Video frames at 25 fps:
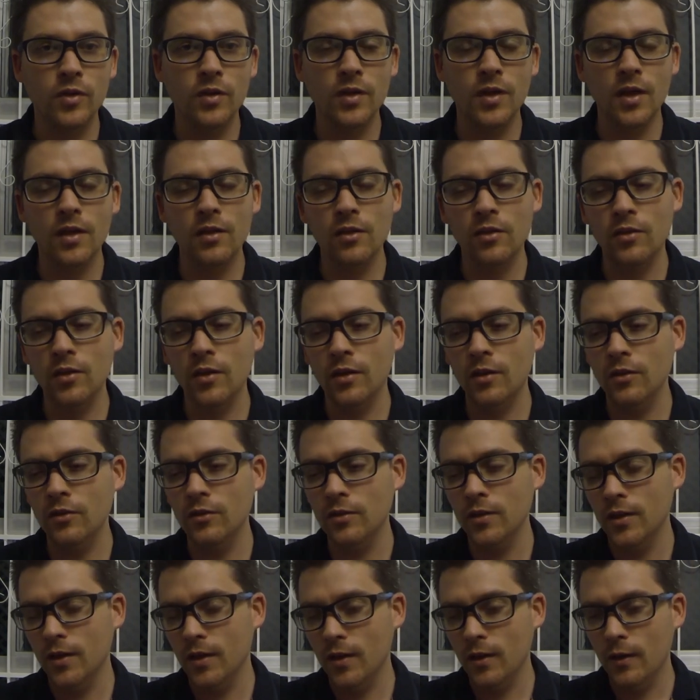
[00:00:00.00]
The other thing is,
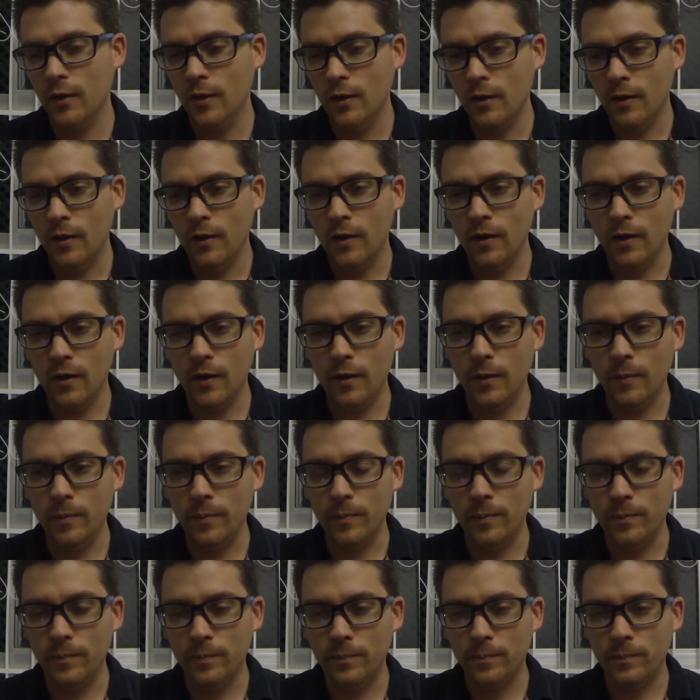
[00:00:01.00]
um,
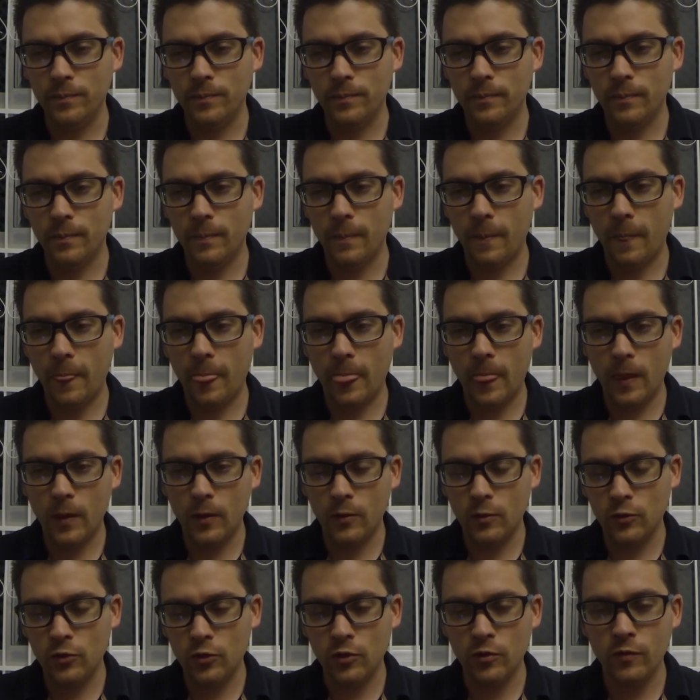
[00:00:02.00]

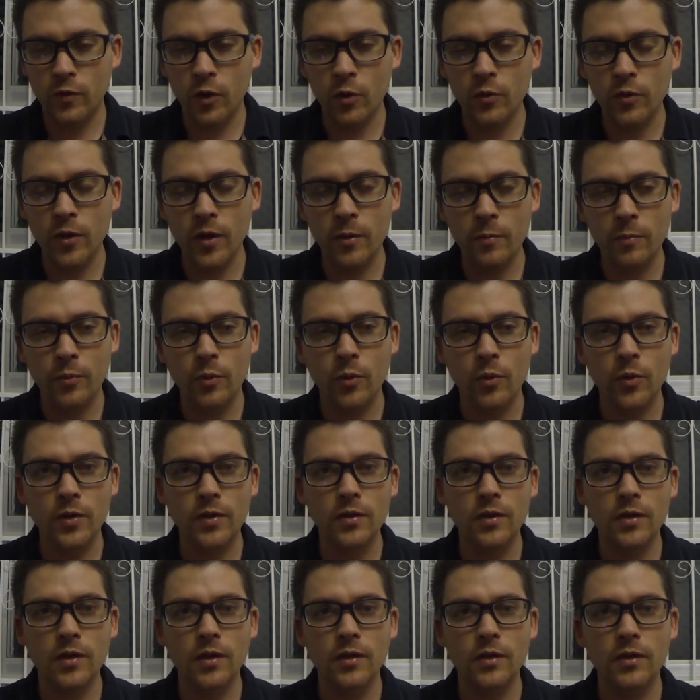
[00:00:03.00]
sort of on that point
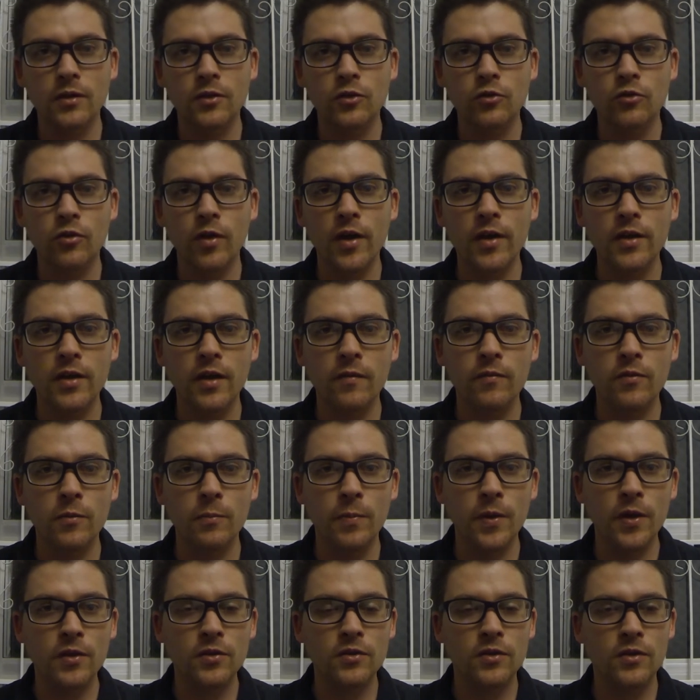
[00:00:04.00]
there, it's great to have the
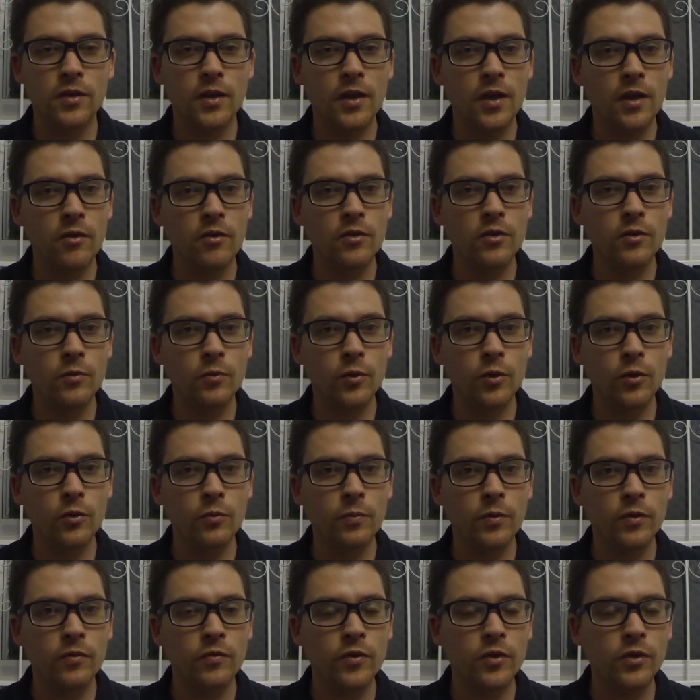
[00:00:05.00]
best gear in the world,
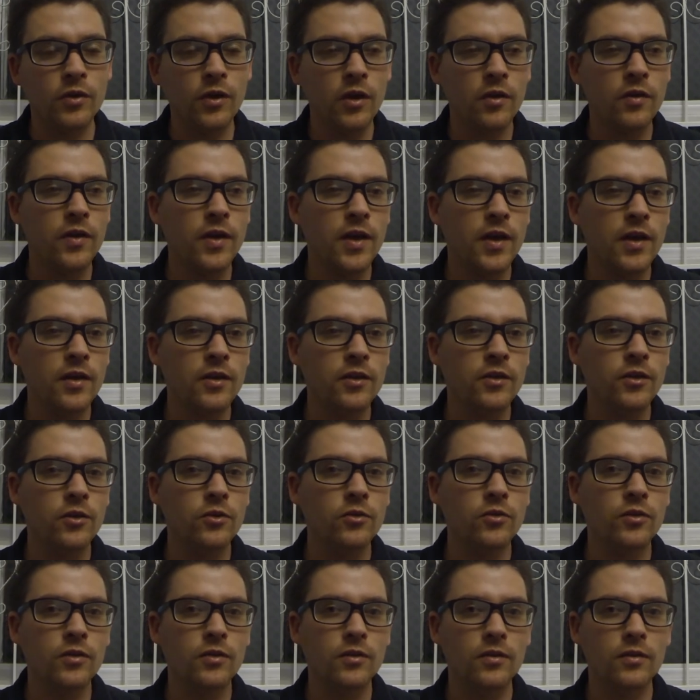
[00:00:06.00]
but if you don't know how to use
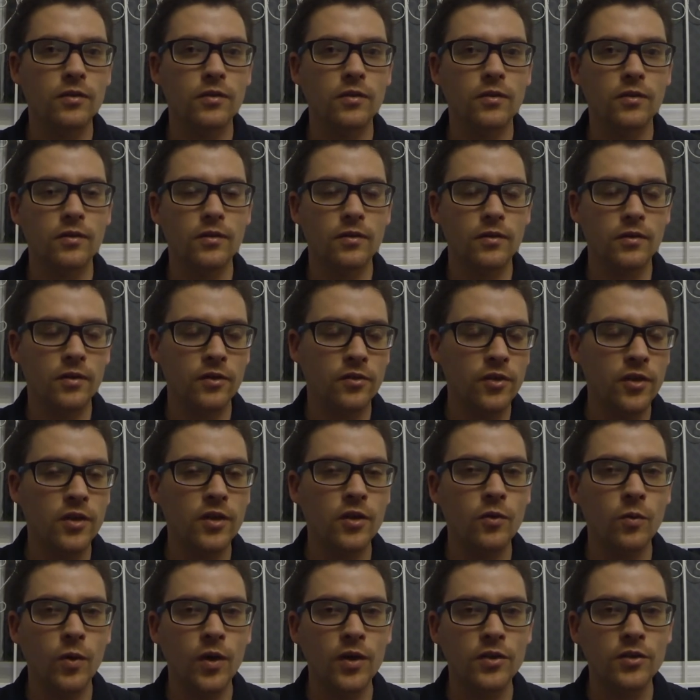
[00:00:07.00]
it, I think
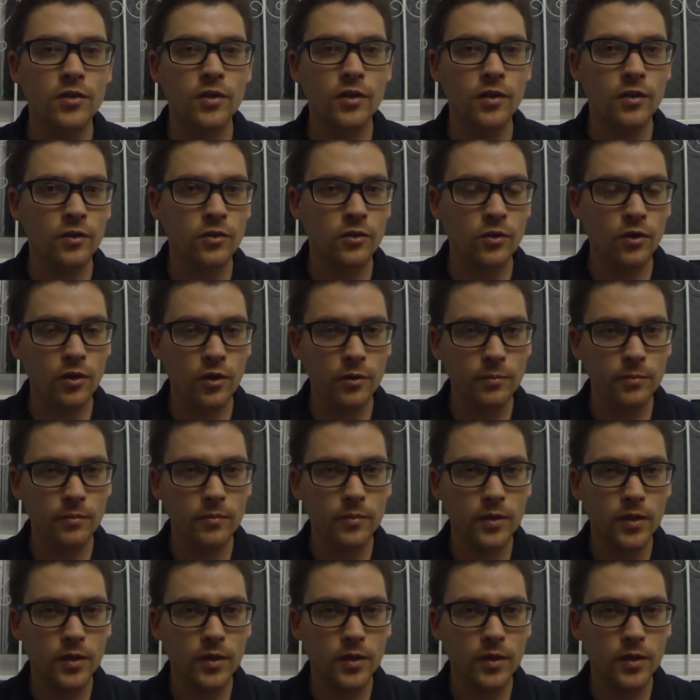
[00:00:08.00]
you're wasting your time.